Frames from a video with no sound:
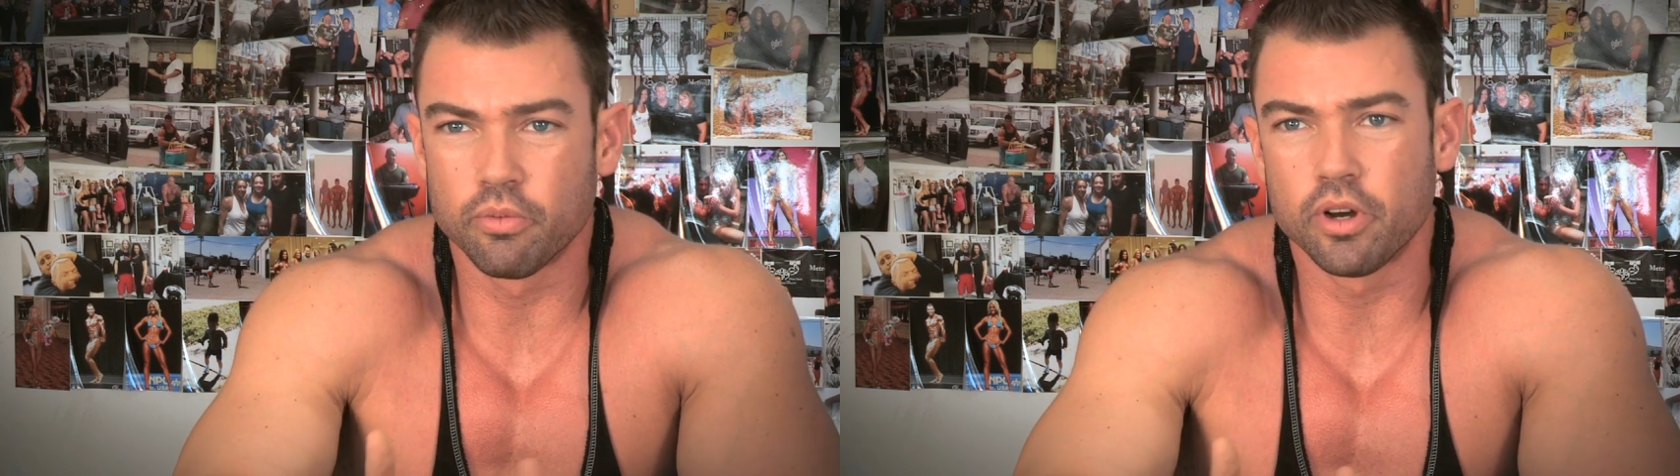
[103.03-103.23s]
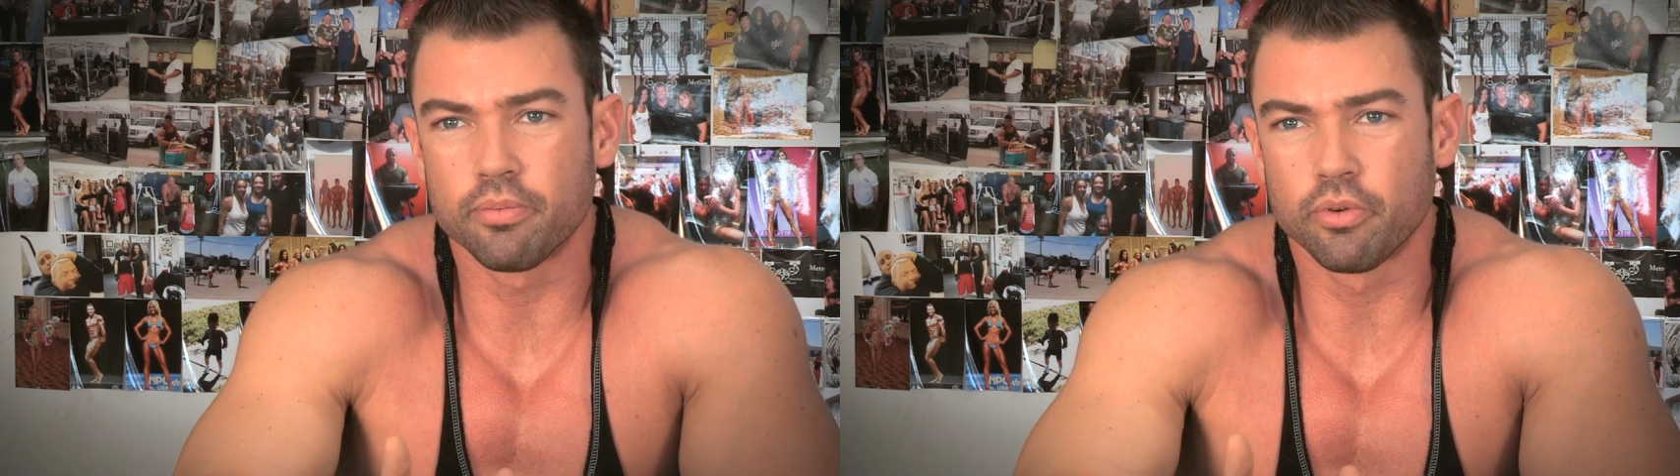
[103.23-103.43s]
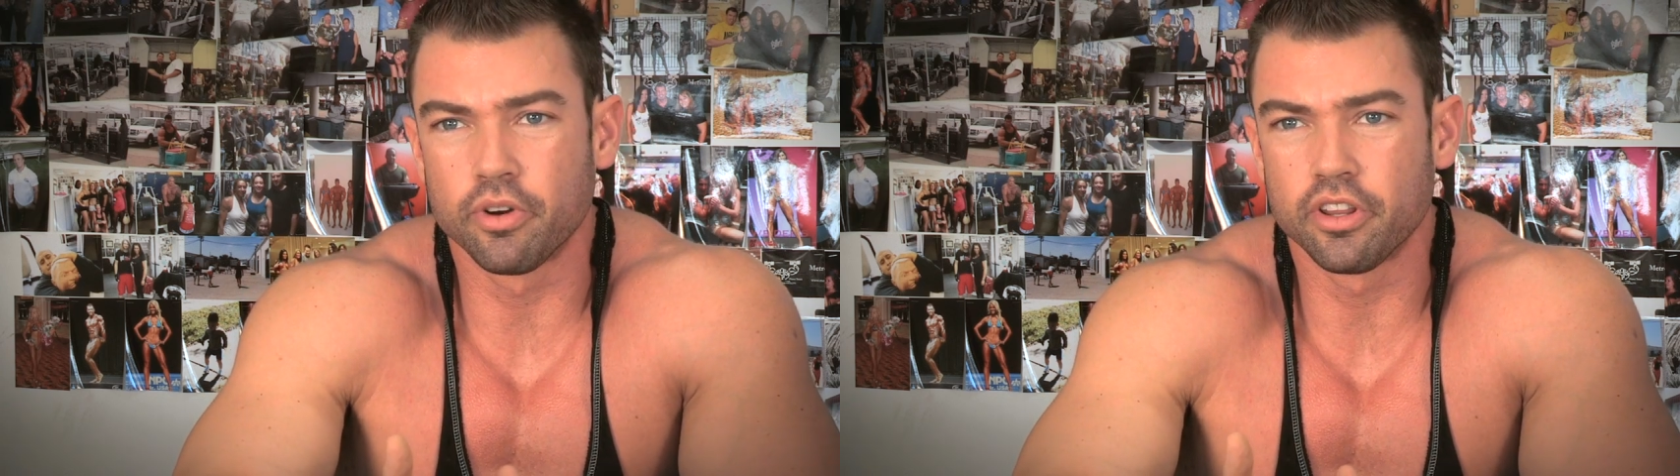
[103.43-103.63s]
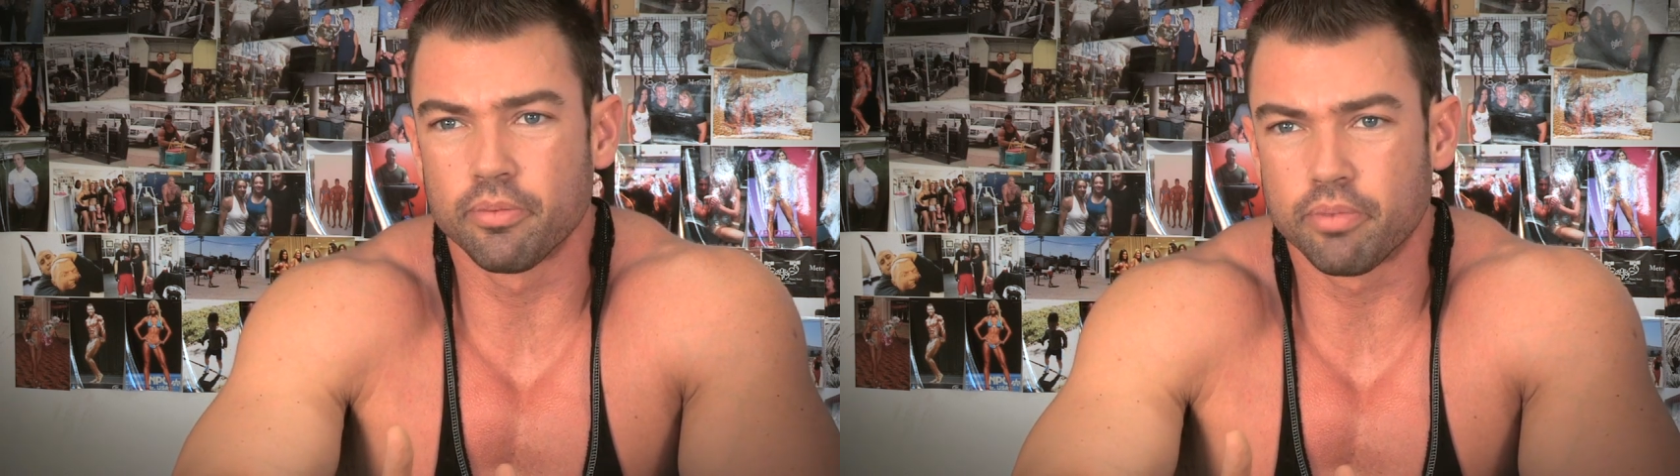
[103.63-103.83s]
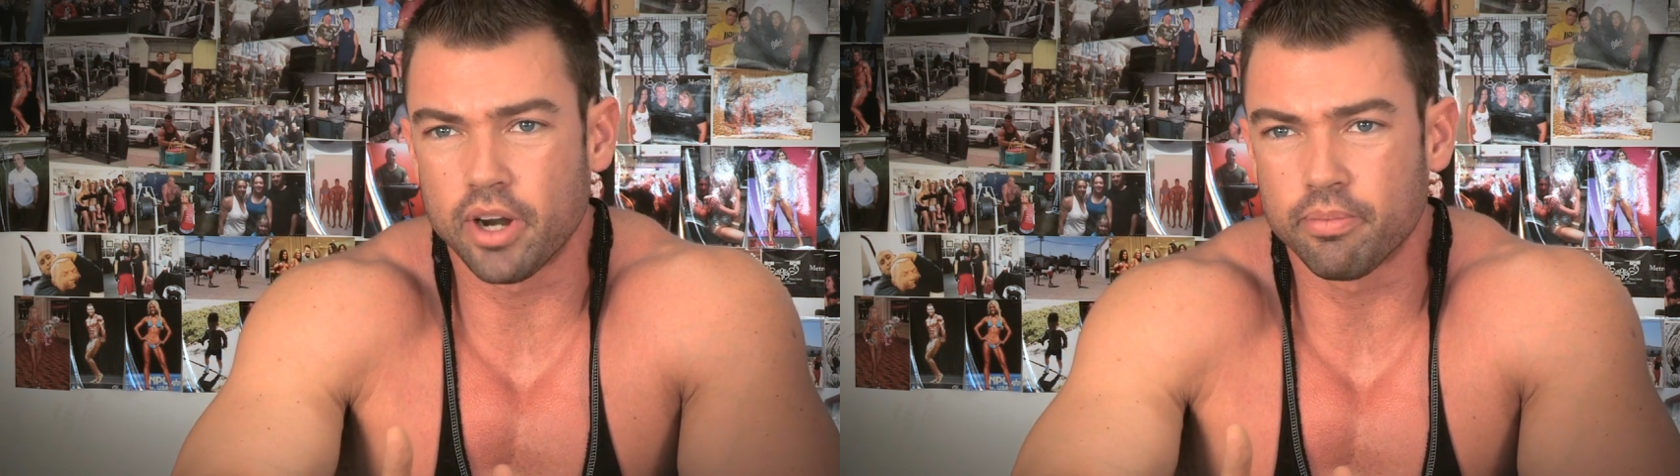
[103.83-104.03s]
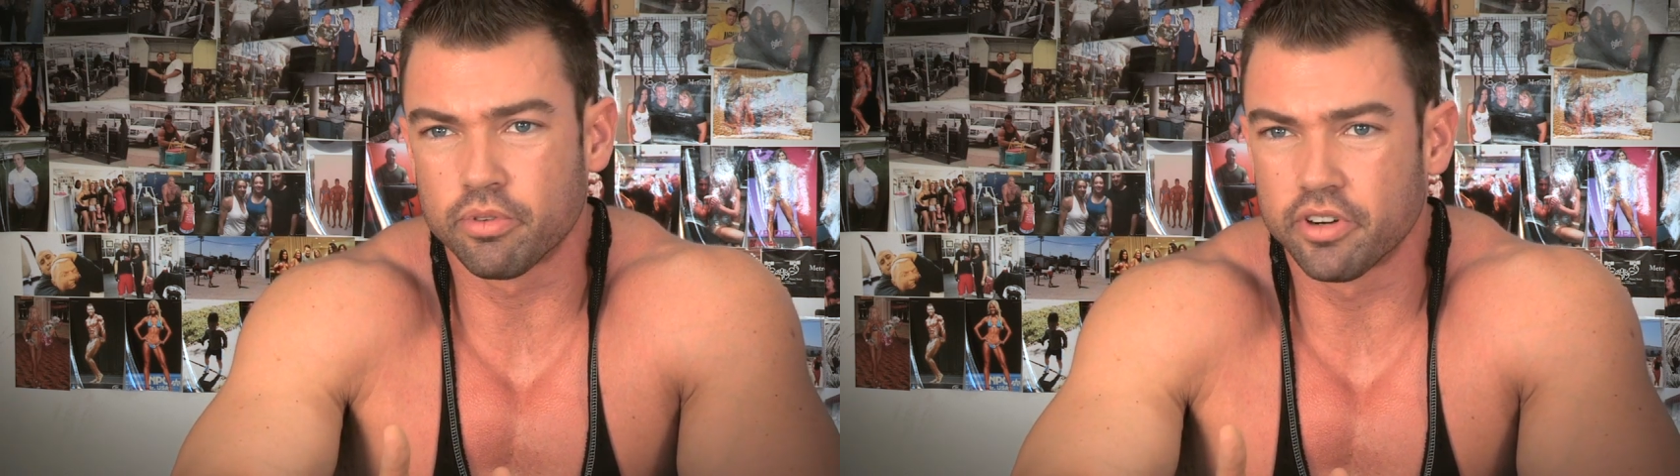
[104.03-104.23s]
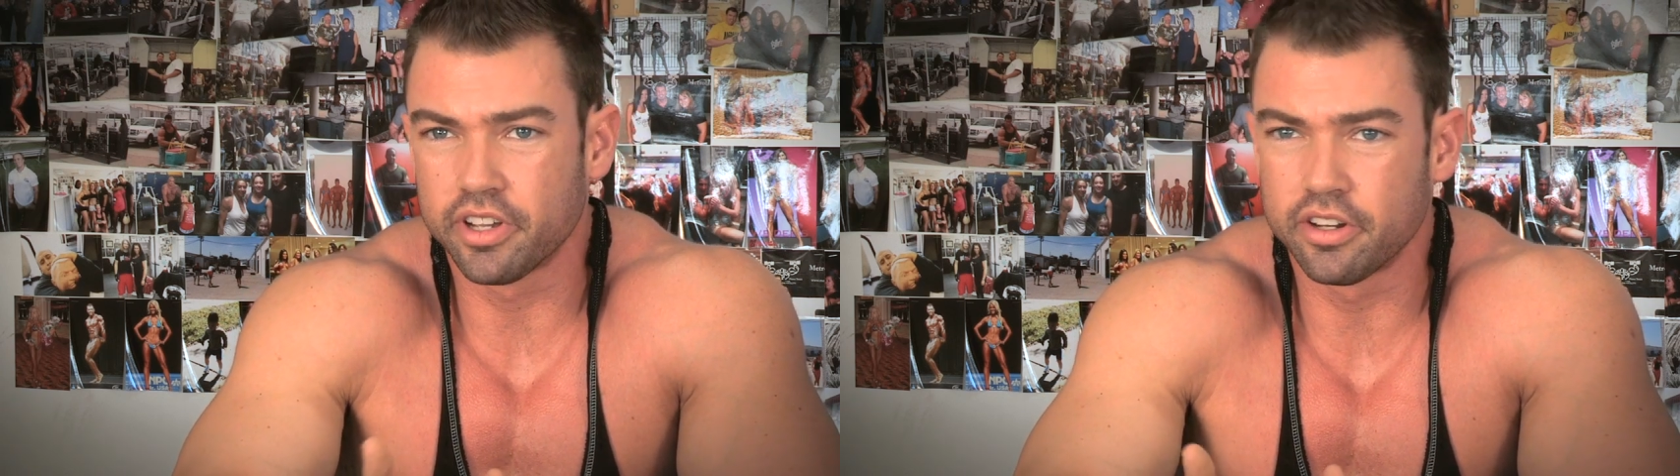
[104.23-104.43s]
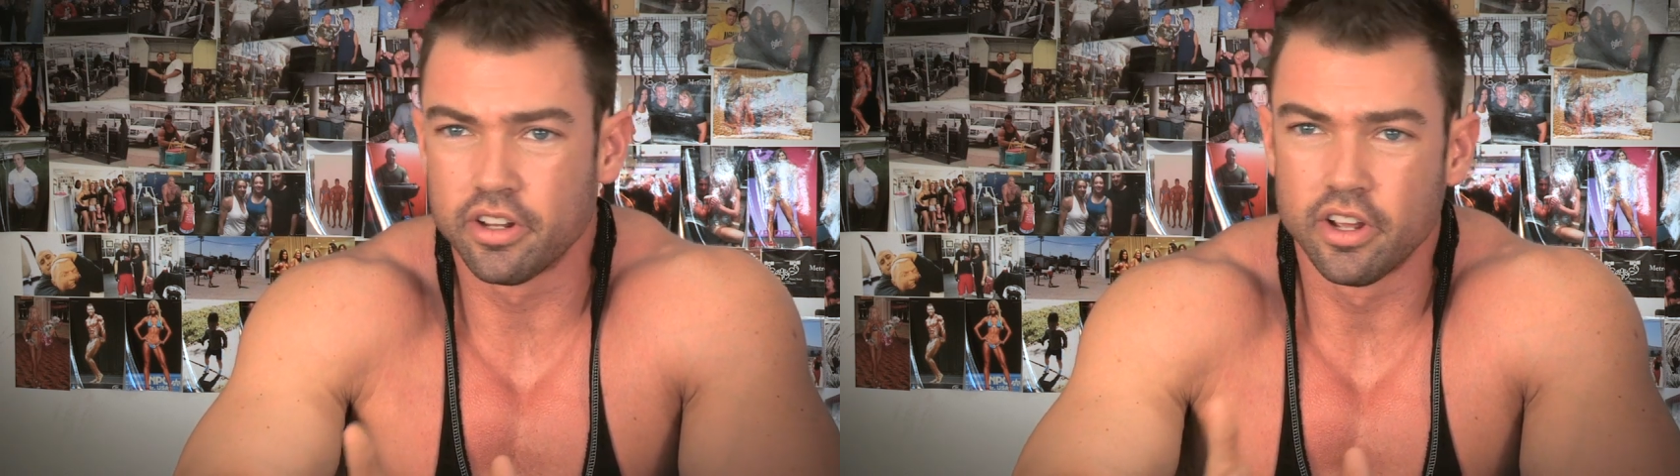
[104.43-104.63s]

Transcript: what point of the prep we're in.